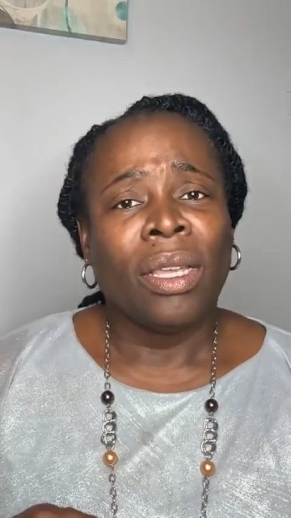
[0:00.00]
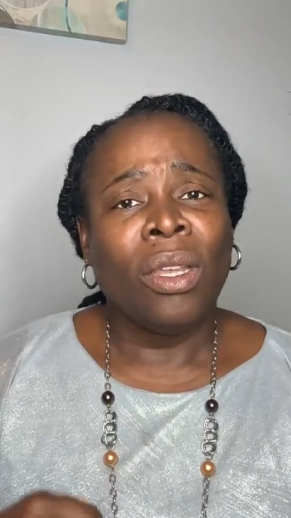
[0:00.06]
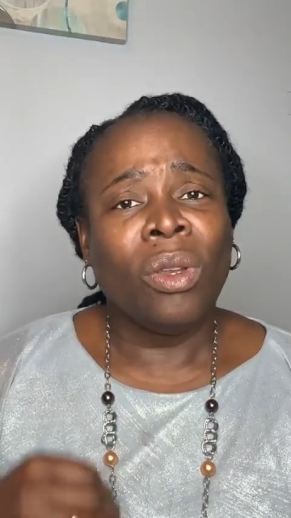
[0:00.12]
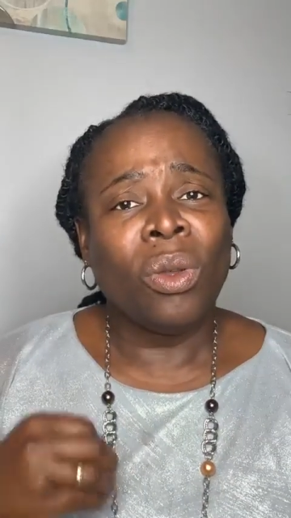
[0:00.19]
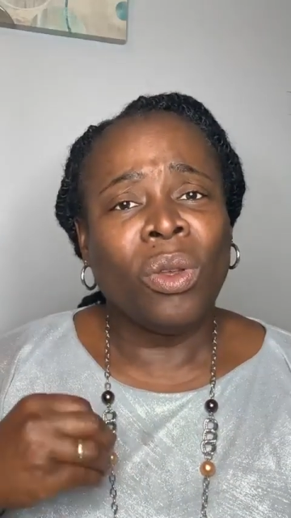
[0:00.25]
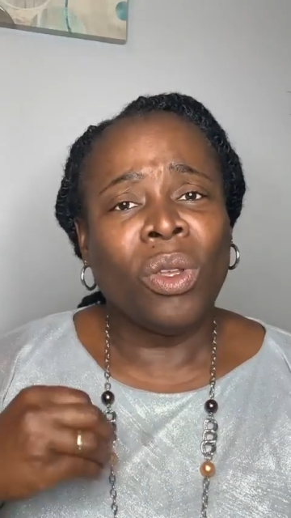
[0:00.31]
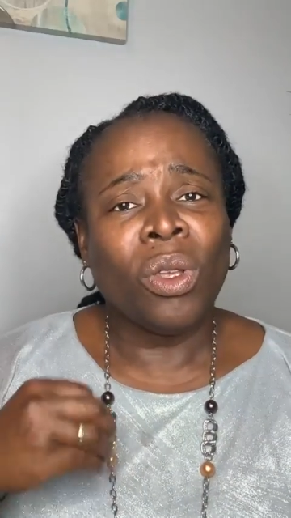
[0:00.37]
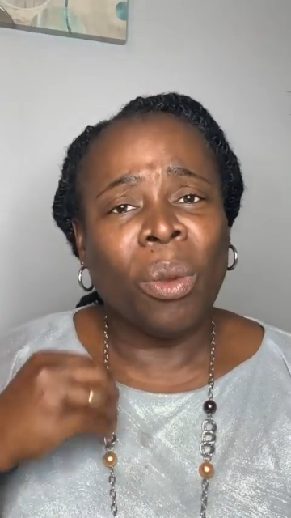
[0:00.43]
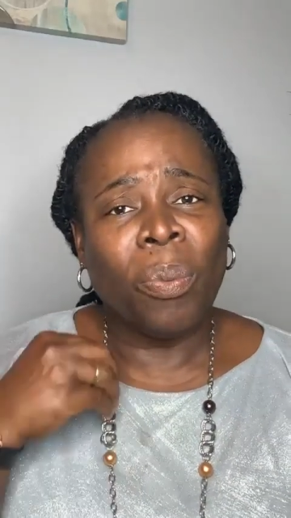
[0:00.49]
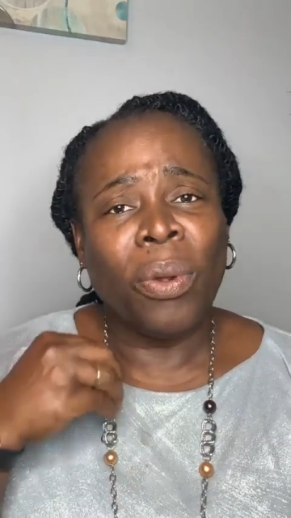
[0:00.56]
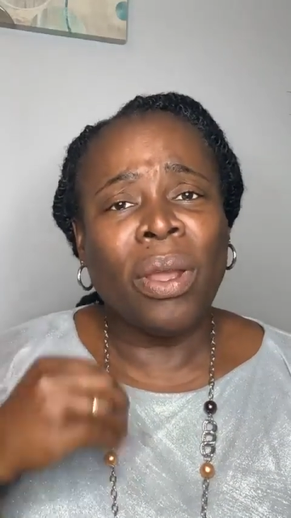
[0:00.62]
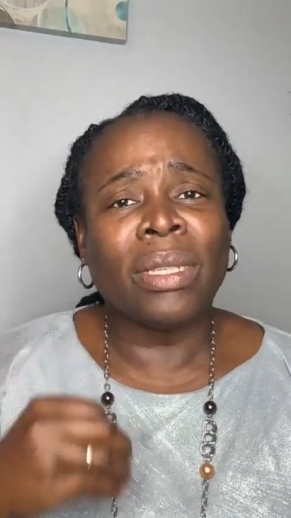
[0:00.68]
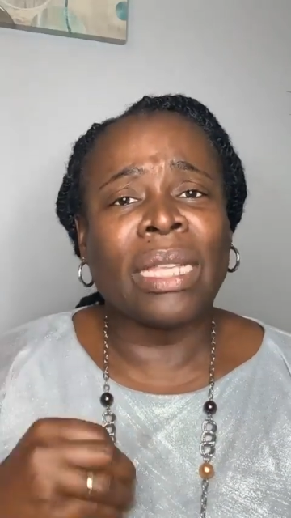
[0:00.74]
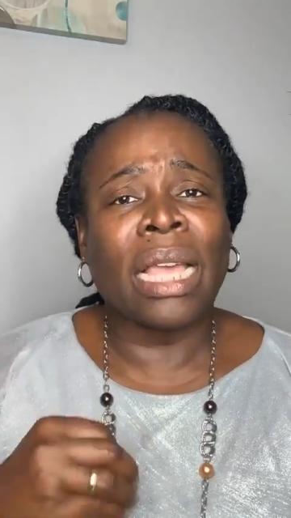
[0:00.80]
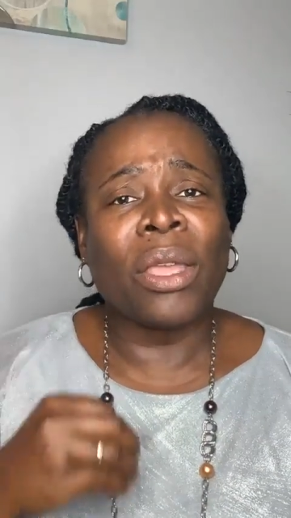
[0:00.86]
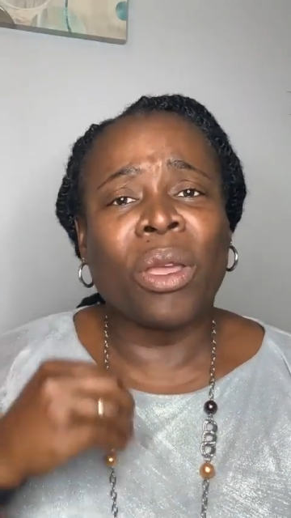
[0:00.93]
You know, your
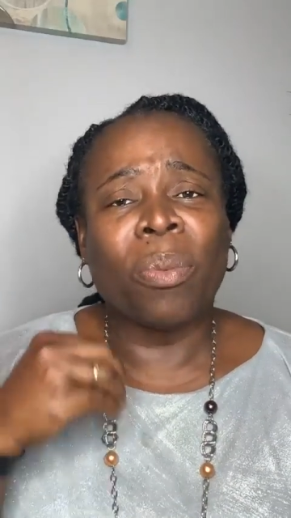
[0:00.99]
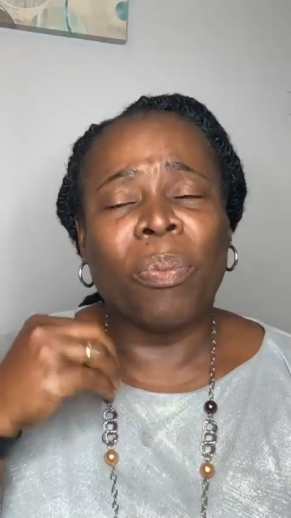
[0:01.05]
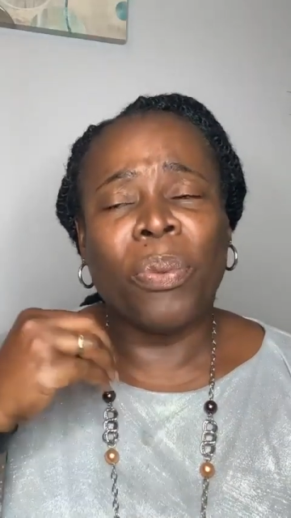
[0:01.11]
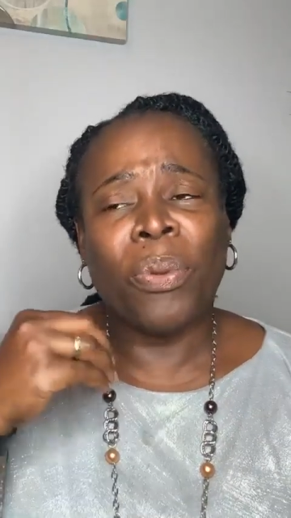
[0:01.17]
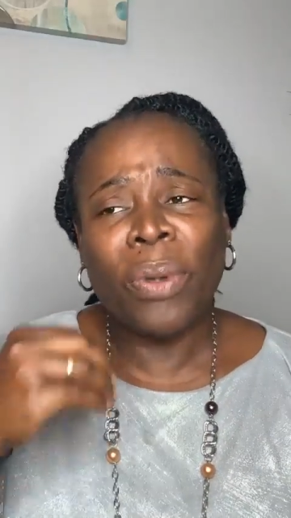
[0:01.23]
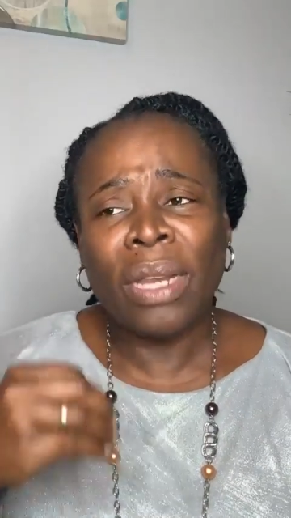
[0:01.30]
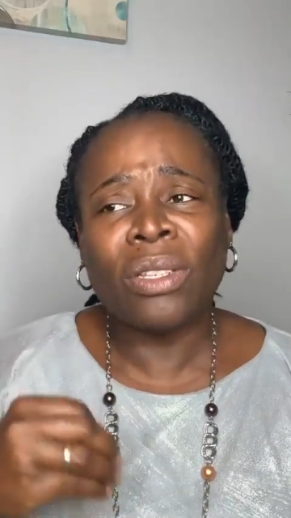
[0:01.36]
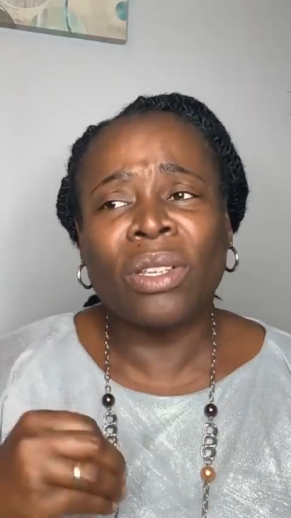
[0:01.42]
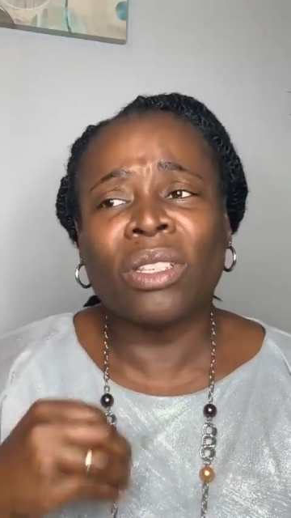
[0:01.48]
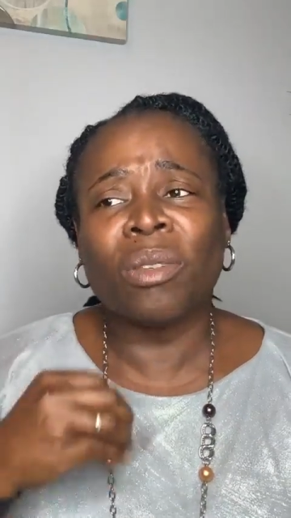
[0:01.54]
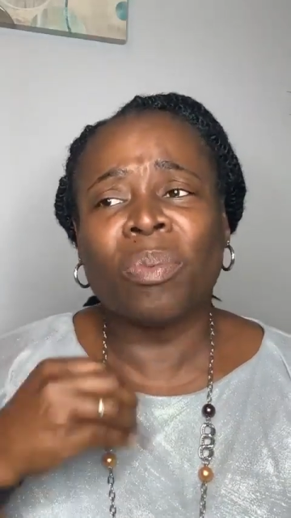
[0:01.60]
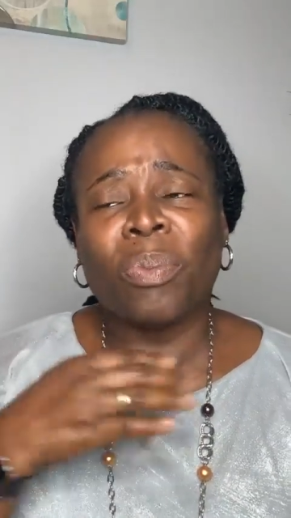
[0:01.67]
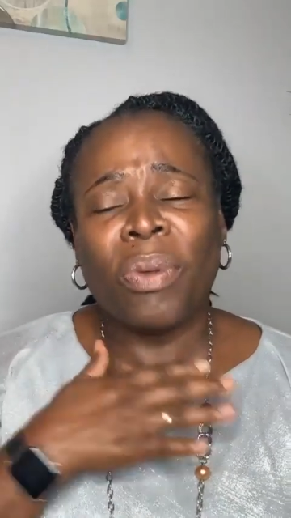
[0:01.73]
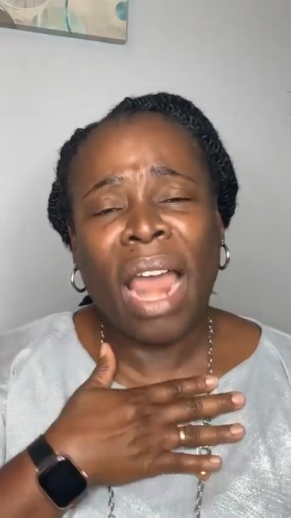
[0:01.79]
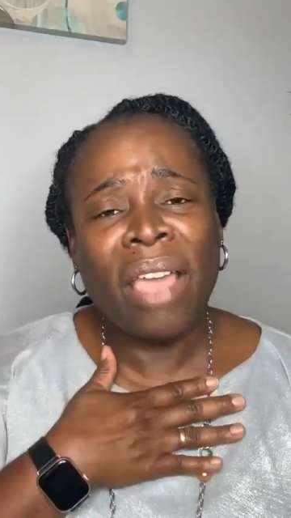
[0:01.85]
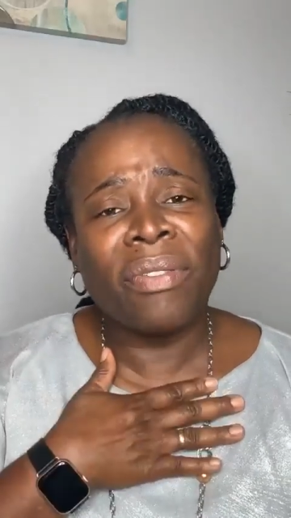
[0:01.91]
pearls are your
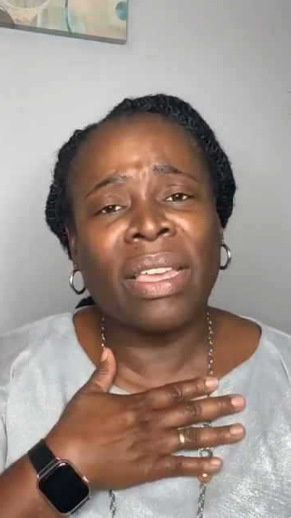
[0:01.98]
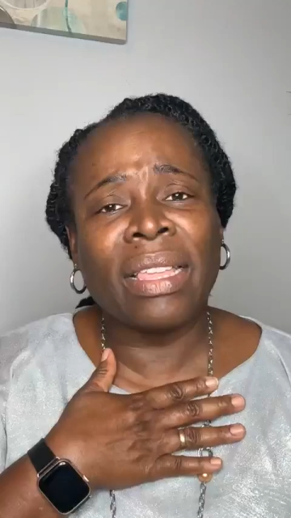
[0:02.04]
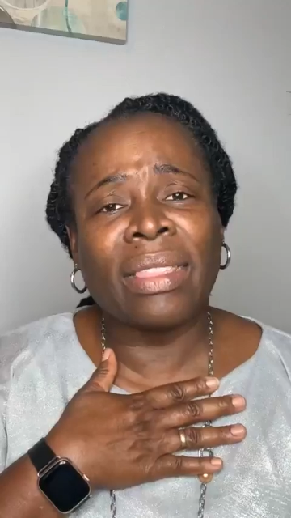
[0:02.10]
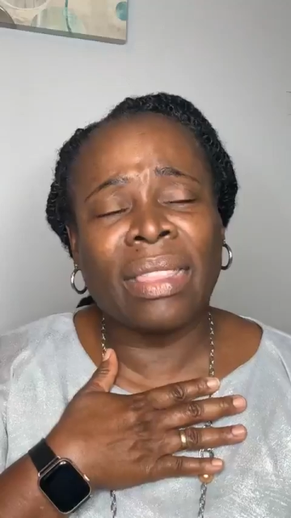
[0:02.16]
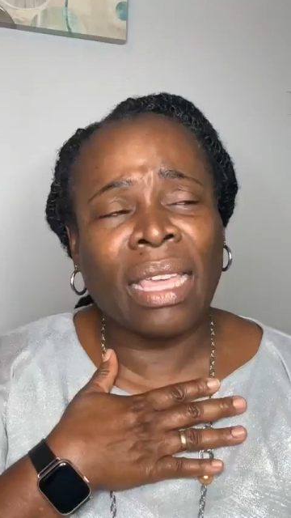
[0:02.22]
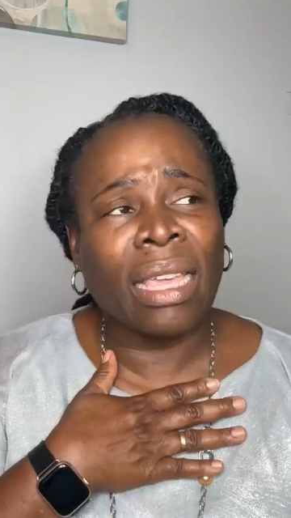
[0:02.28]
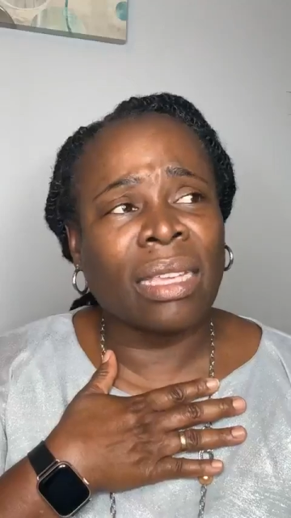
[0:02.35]
precious private